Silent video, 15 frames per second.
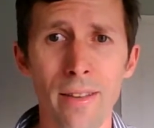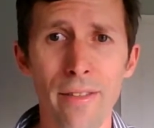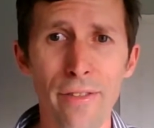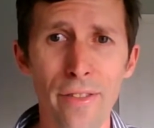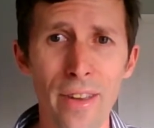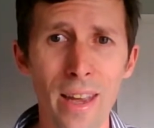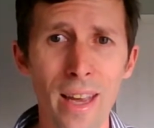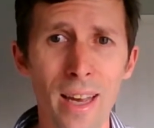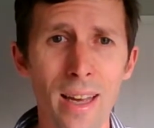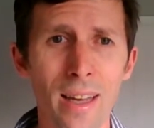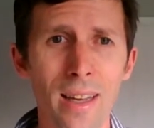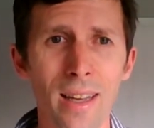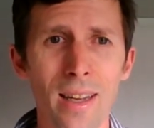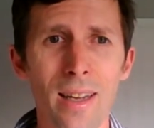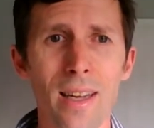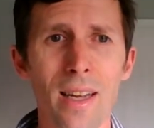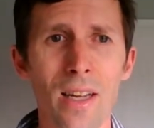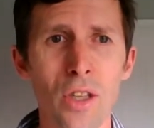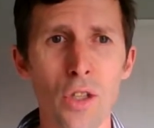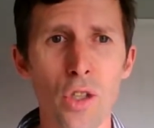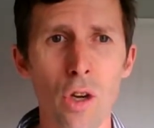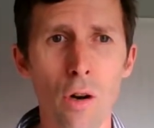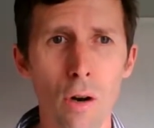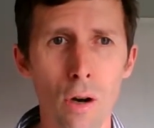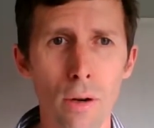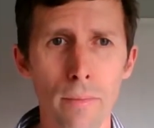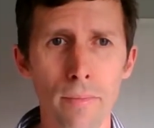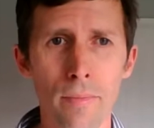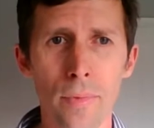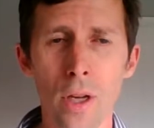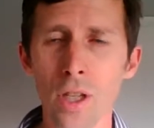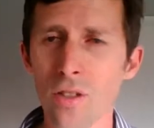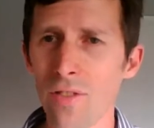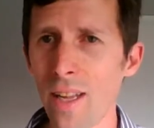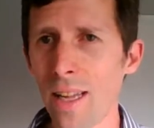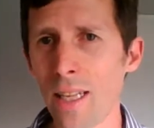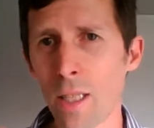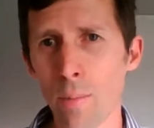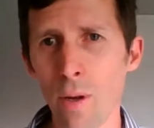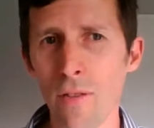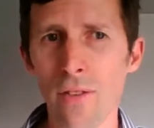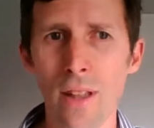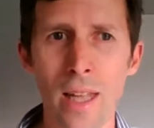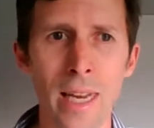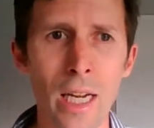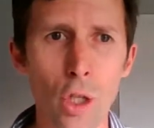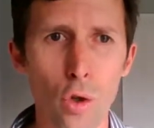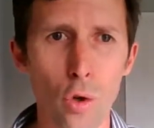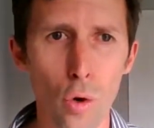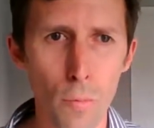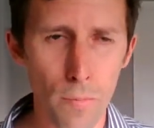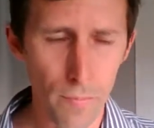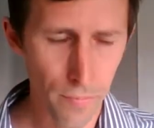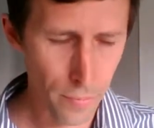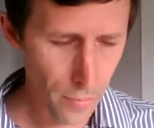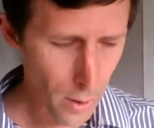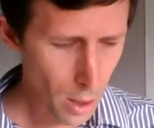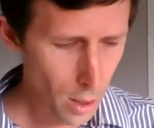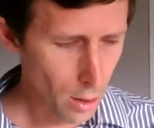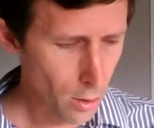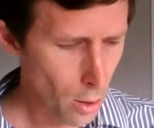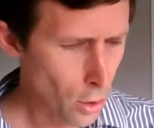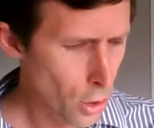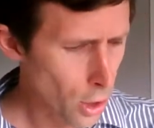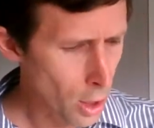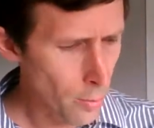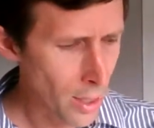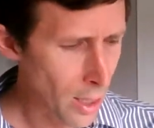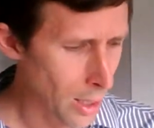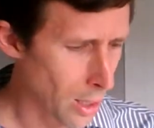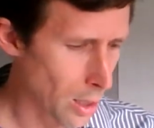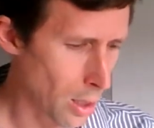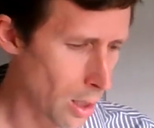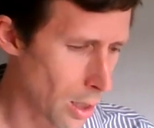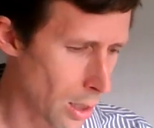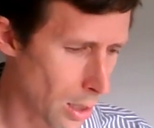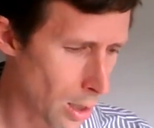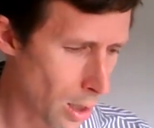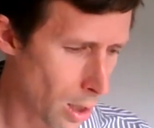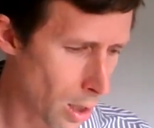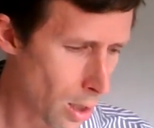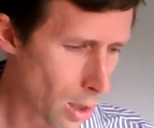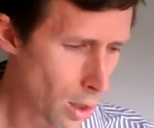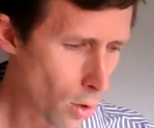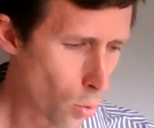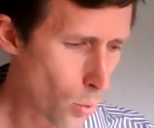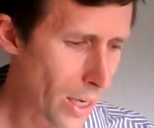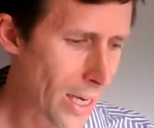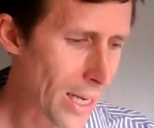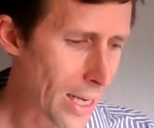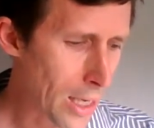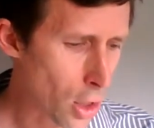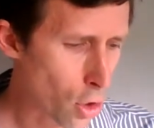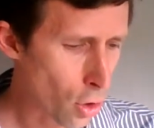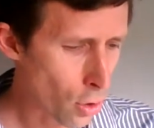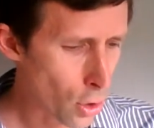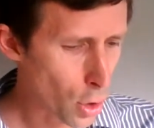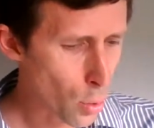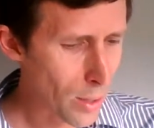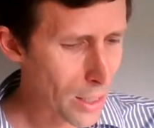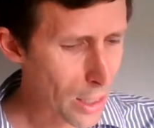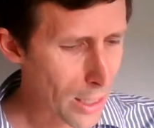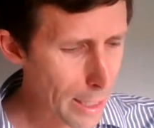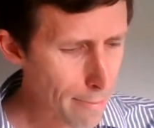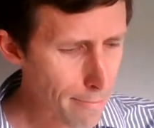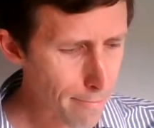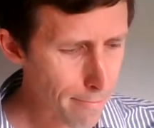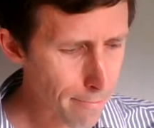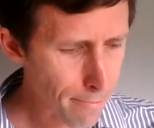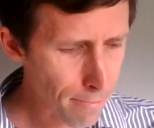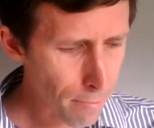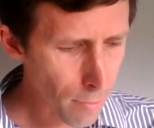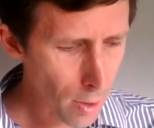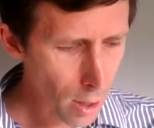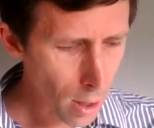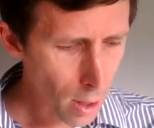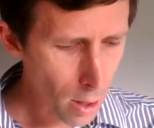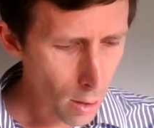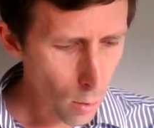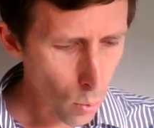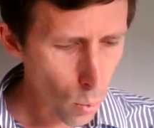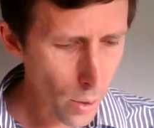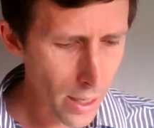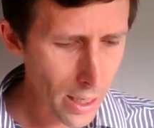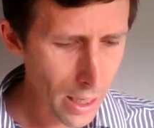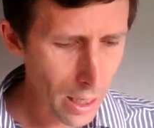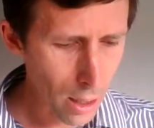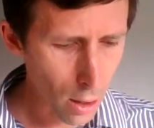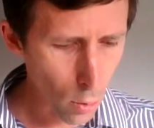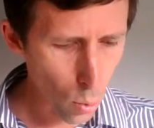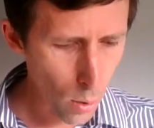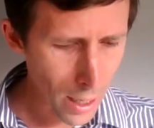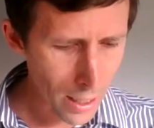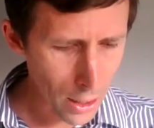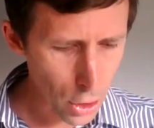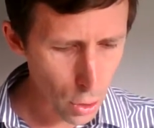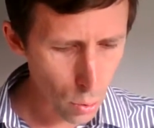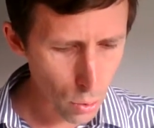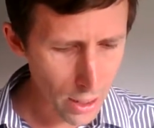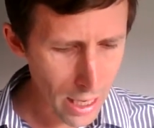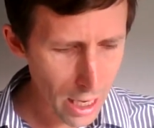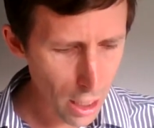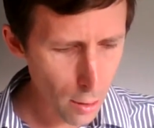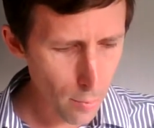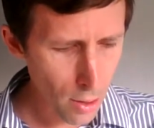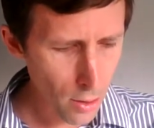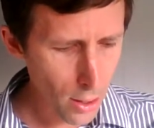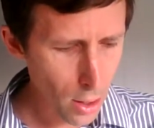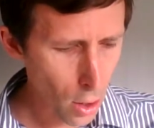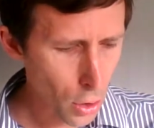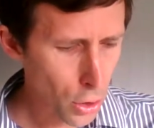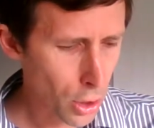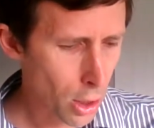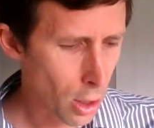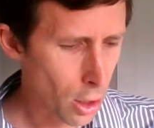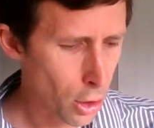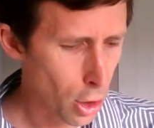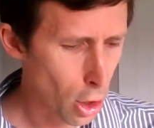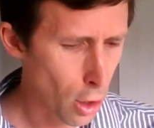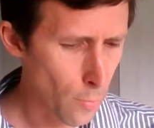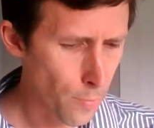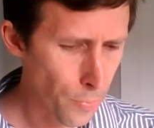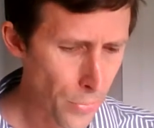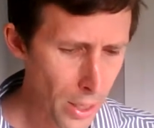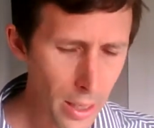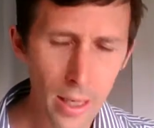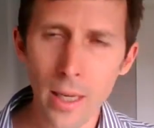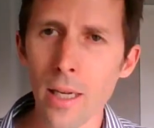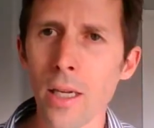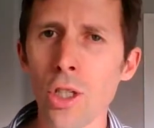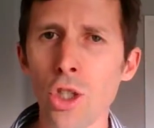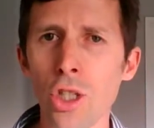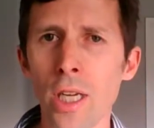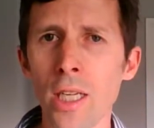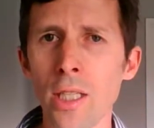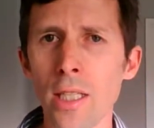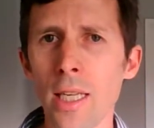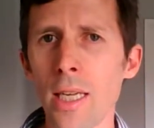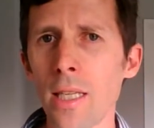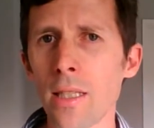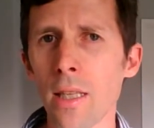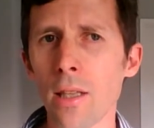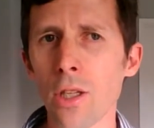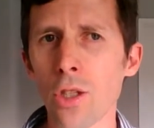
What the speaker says: Fear and sorrow. Those feelings are perfectly natural. Notice them in the reading in John 20. Where, while it's still dark, Mary goes to the tomb and she sees that the